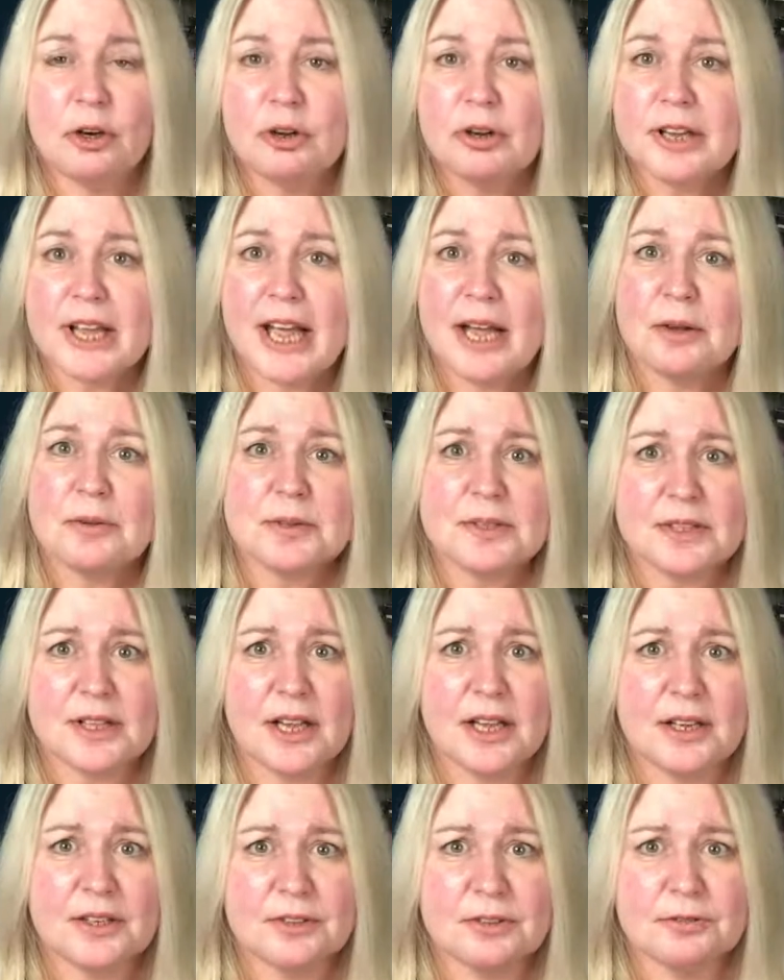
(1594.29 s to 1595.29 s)
Look
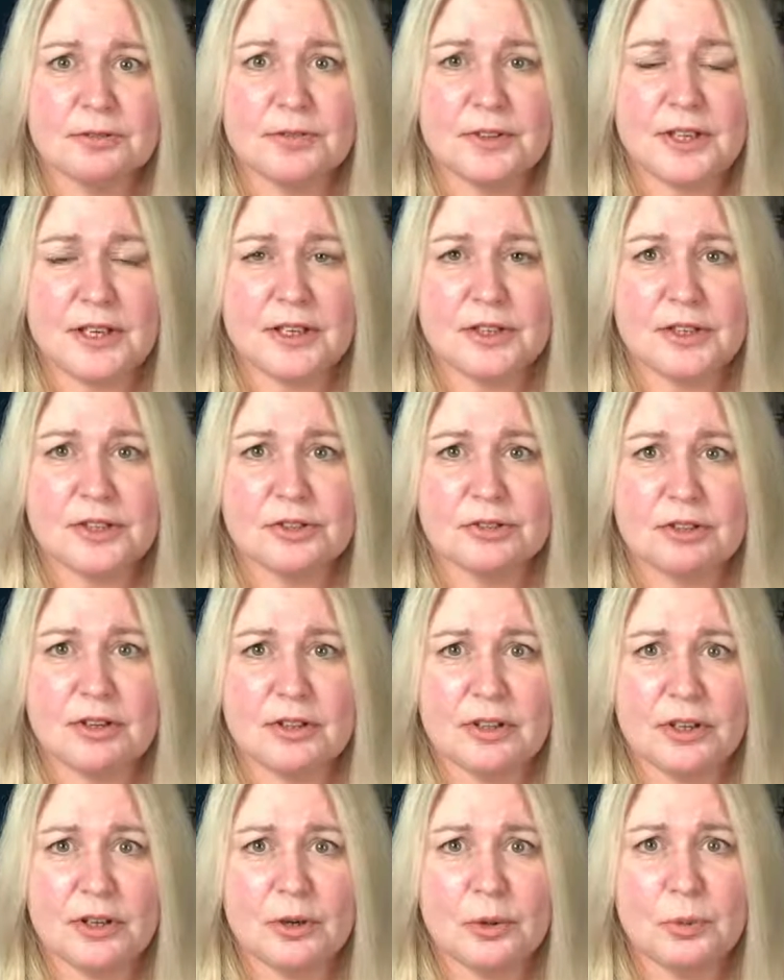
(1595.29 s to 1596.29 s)
outside of the
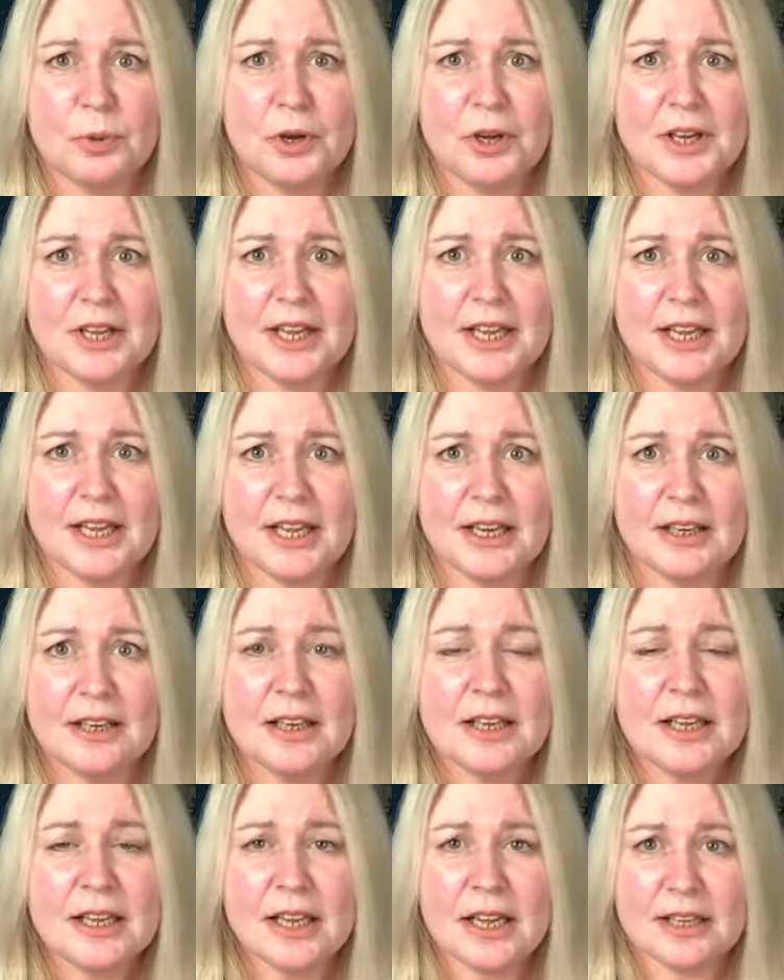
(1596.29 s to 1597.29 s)
industry that you're working in
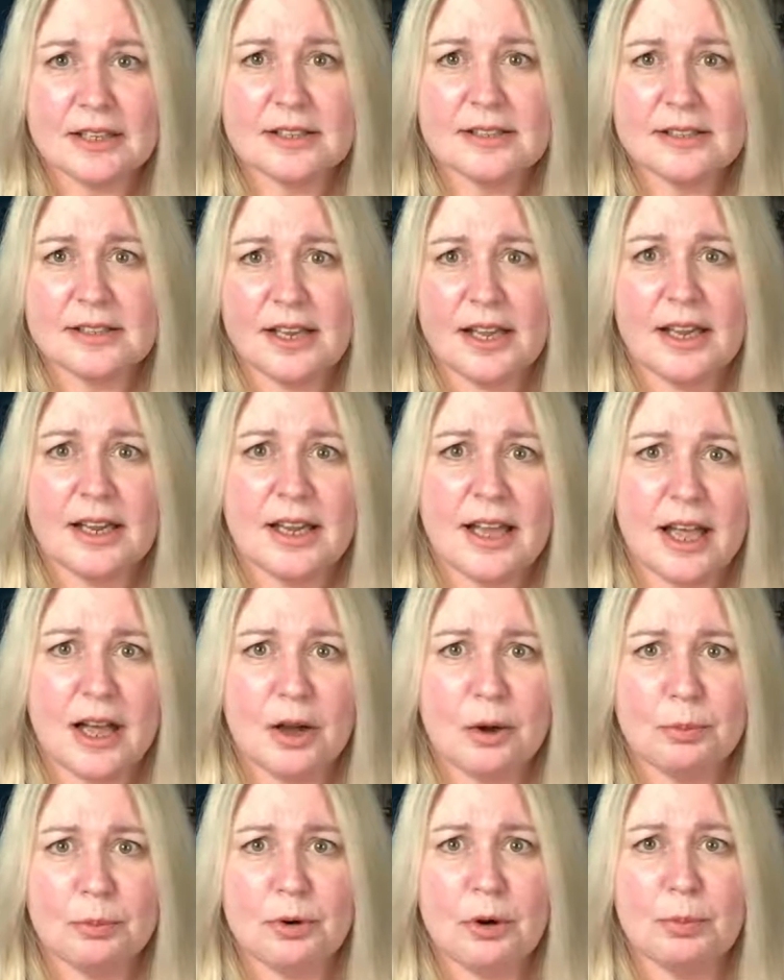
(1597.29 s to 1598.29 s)
and seeing
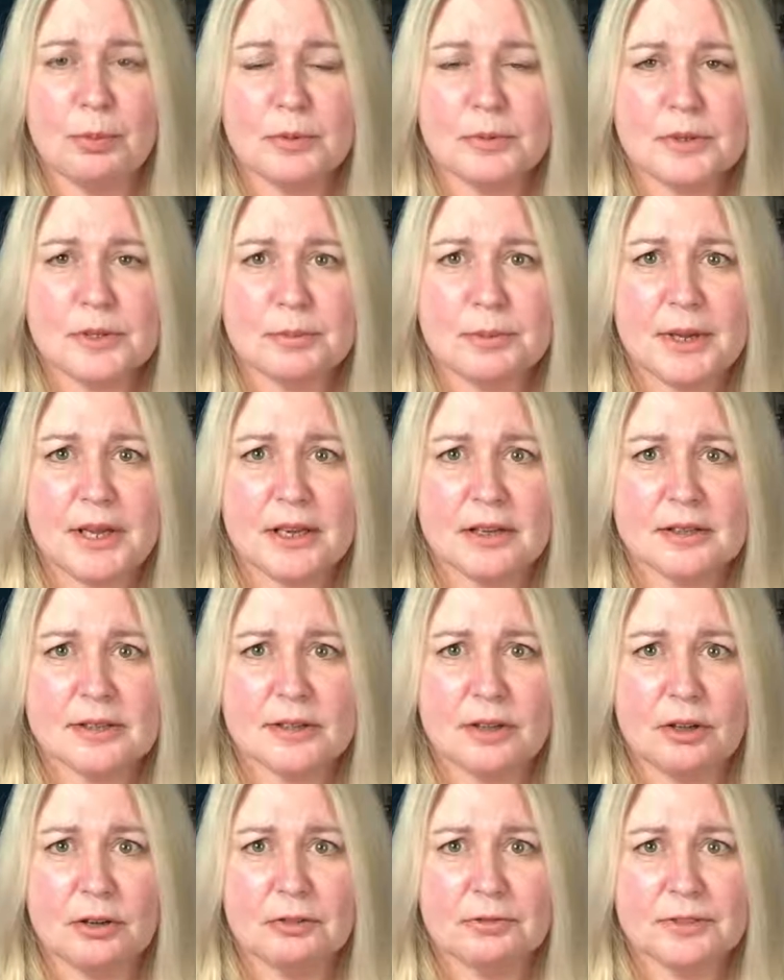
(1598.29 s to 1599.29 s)
how problems are being
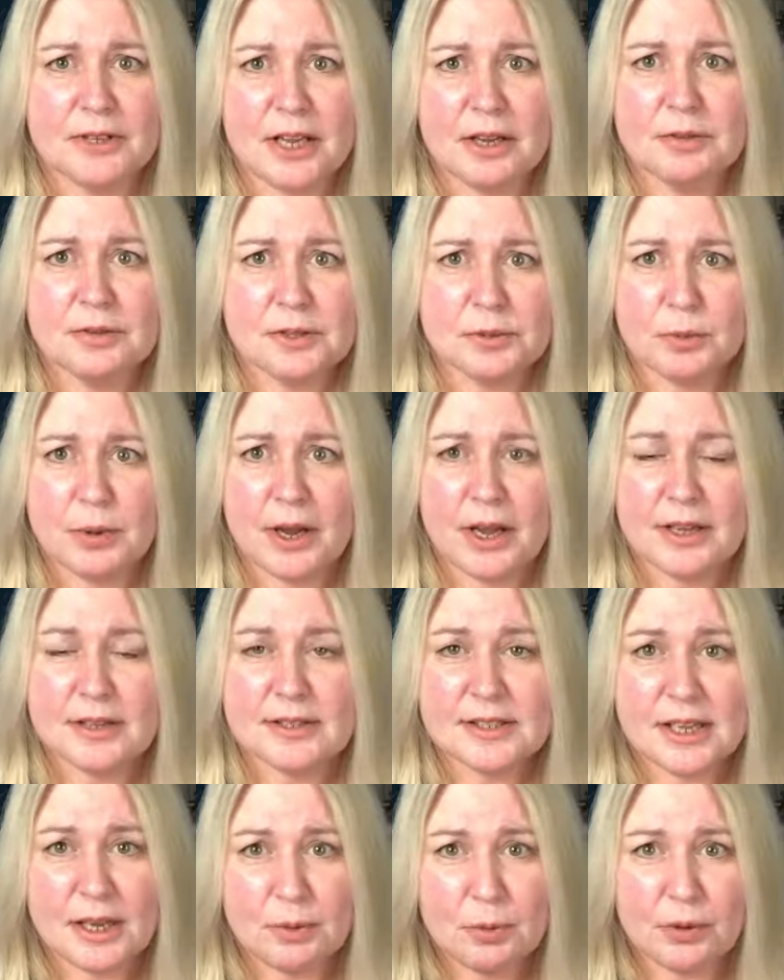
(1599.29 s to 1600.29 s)
solved elsewhere.
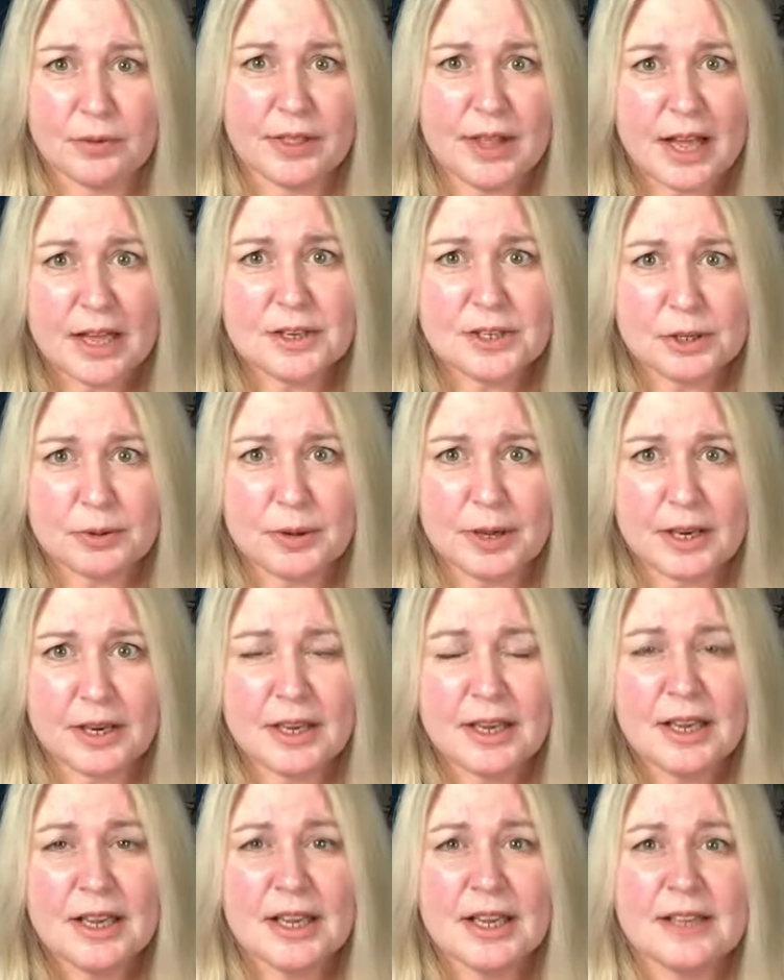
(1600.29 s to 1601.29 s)
See what they're doing
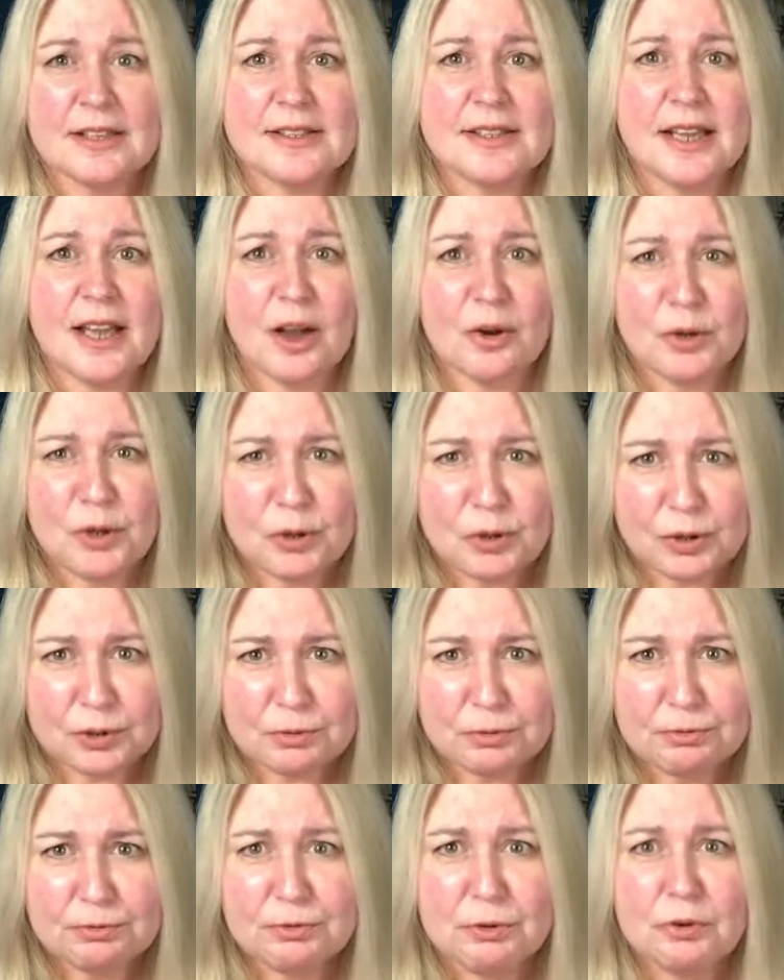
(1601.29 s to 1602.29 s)
and see how you
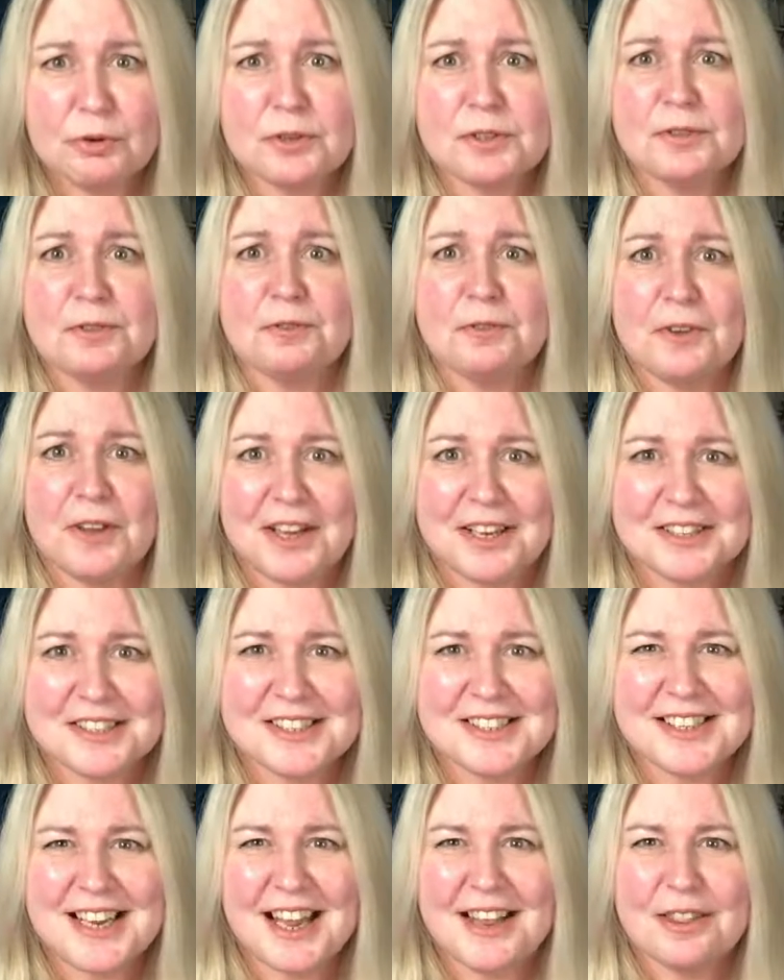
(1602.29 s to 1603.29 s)
can force fit,
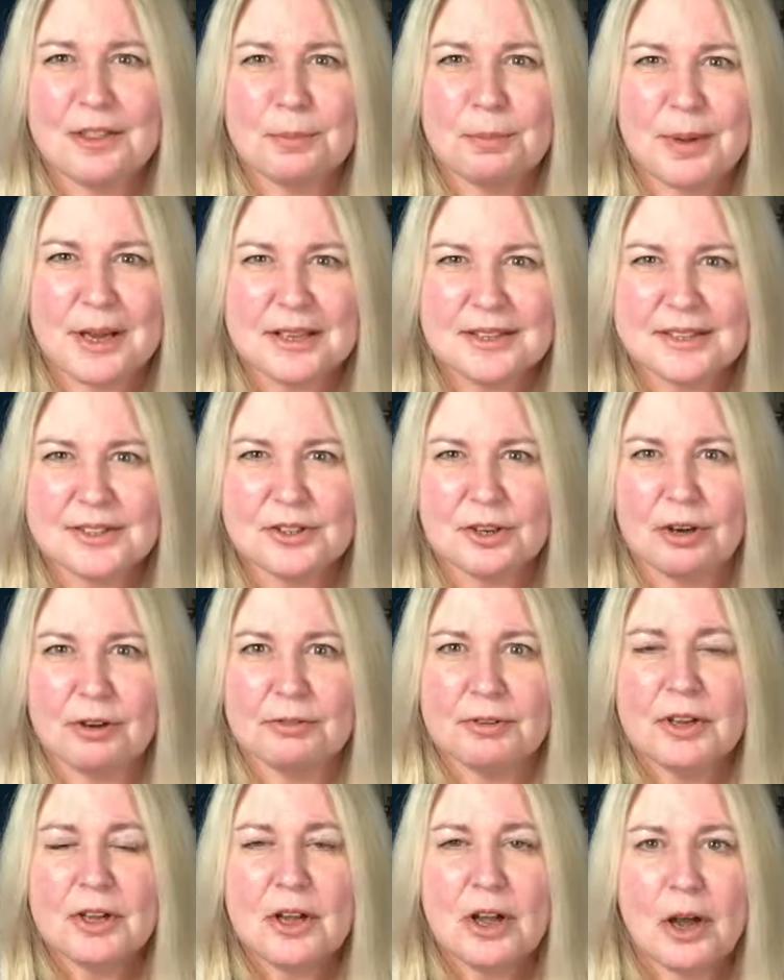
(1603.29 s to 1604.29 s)
take the best
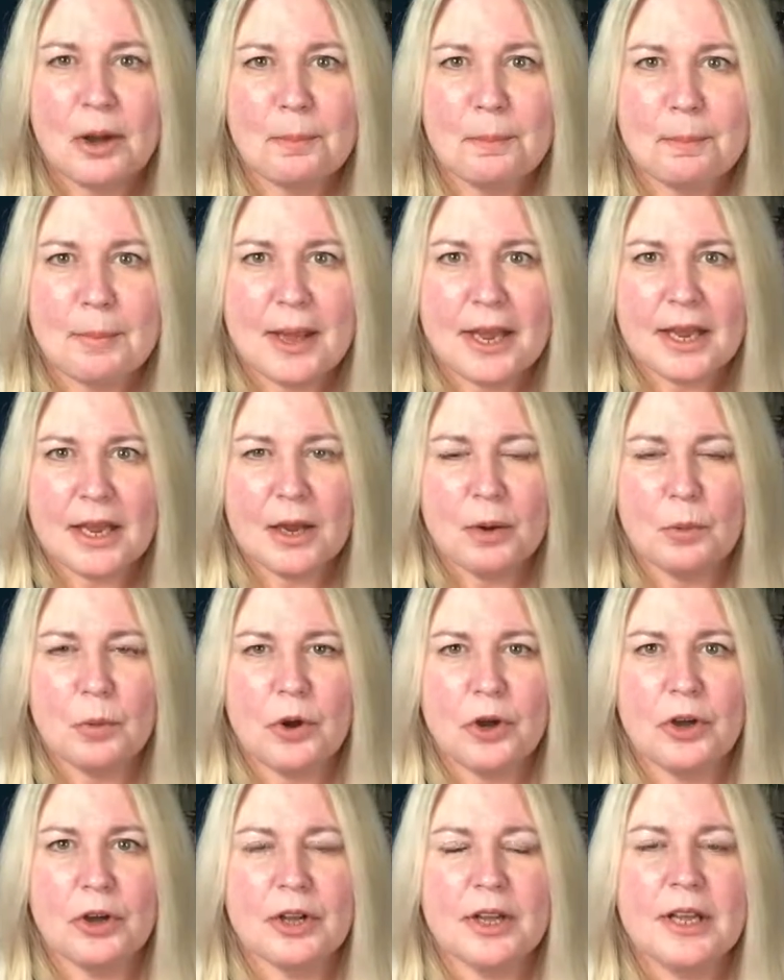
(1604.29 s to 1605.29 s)
of, and make it
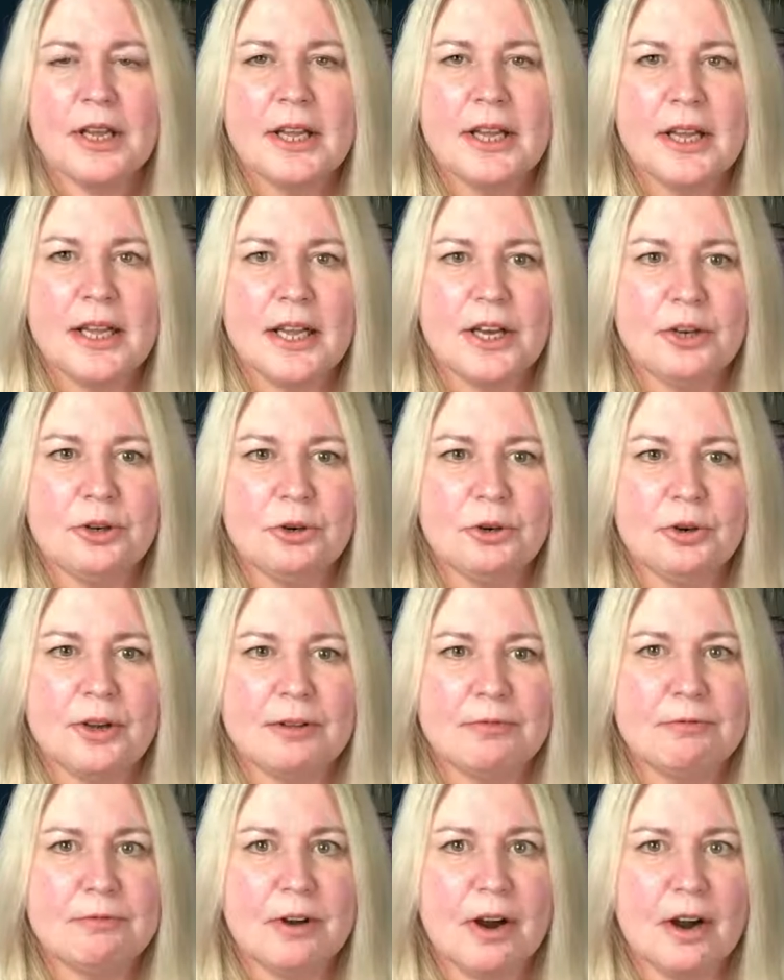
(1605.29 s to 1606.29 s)
work in your
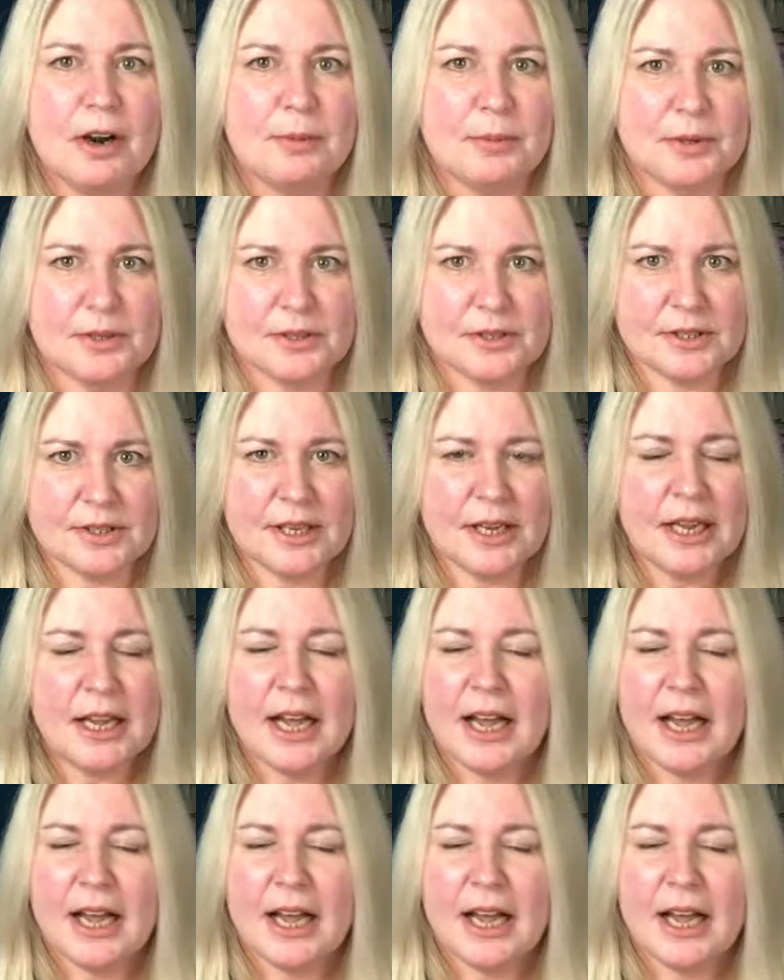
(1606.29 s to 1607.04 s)
environment.